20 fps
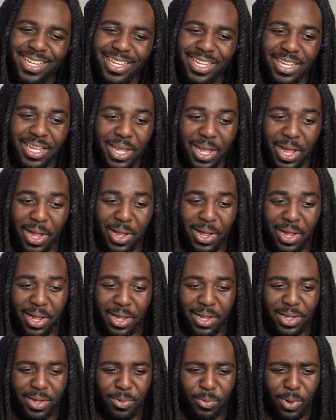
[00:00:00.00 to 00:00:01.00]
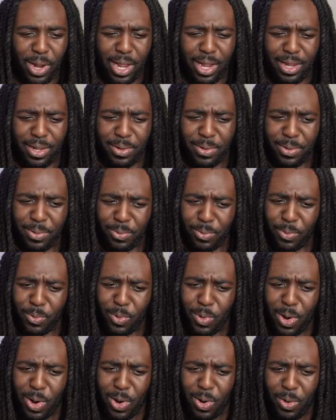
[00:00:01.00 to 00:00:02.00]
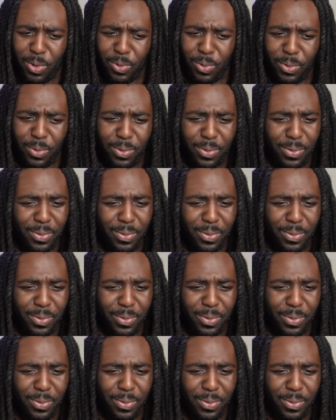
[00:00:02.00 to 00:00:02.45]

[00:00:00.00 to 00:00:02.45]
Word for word: yeah, uh -uh. me uh-uh, too. Whoa.